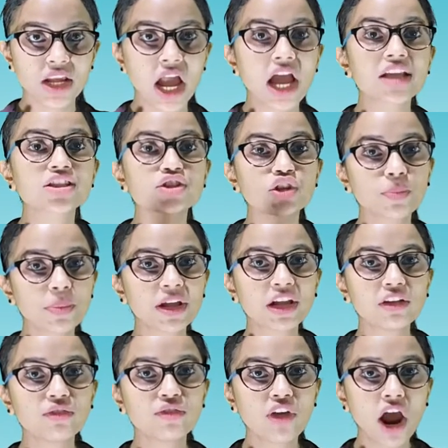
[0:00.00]
A
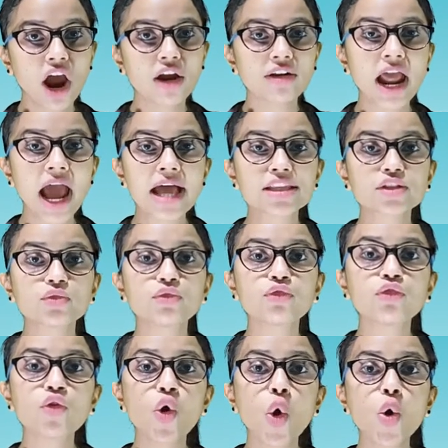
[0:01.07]
typical flower has
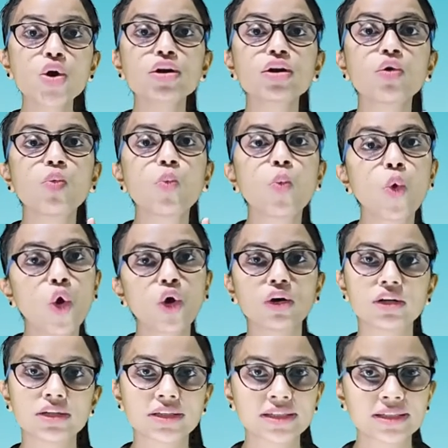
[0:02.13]
four
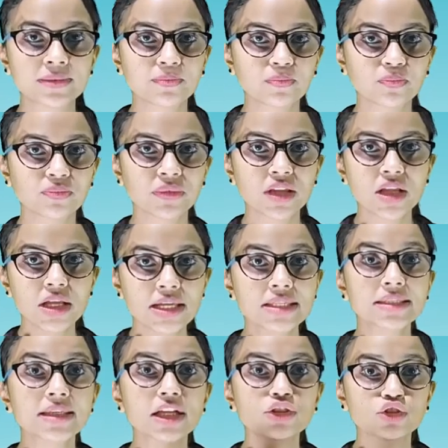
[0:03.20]
whorls,
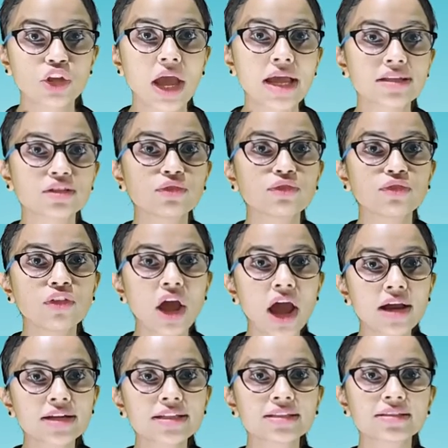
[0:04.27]
such as a
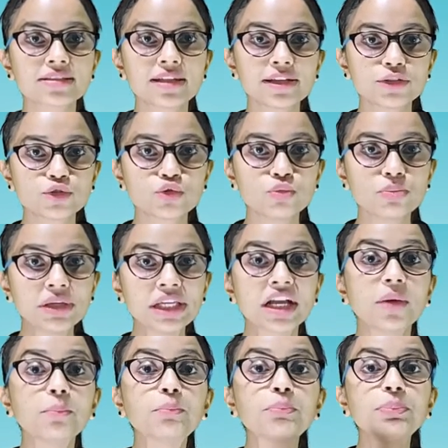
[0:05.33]
flower is said to be
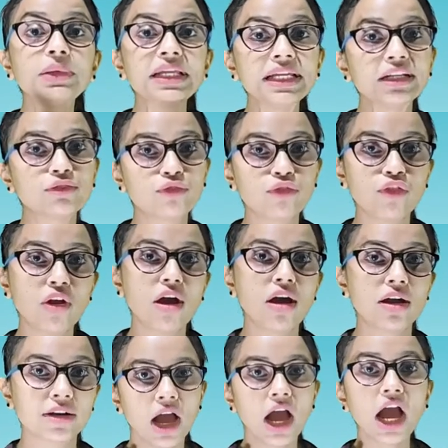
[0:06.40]
complete
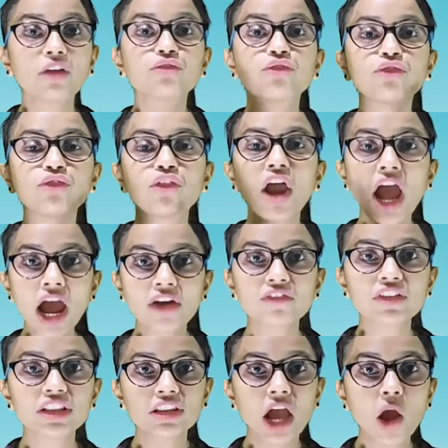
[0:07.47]
flower. A flower
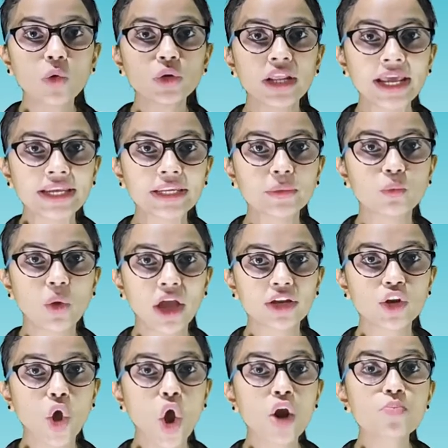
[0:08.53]
without any
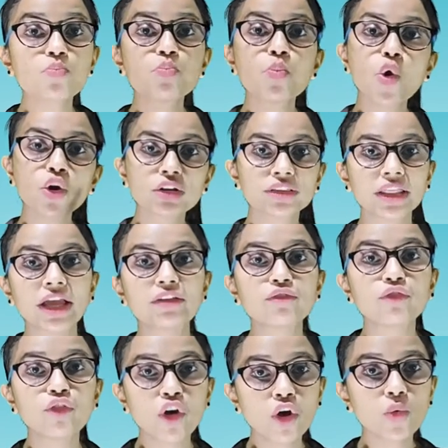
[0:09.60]
one or more than
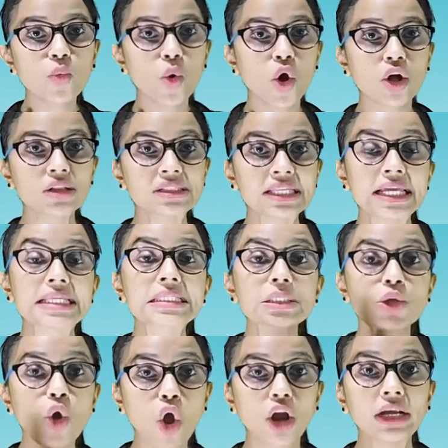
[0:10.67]
four whorls is
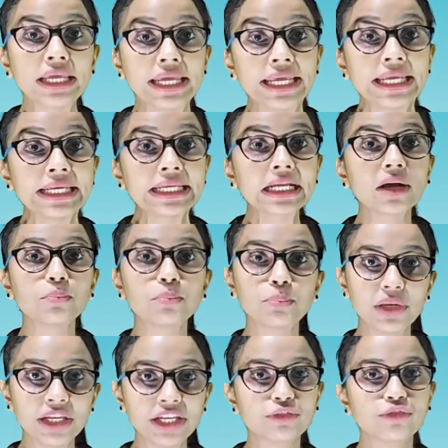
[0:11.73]
called
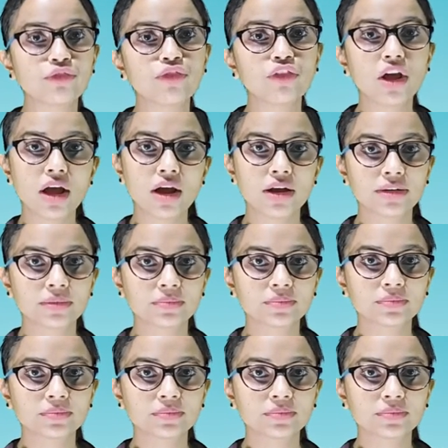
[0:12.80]
incomplete flower.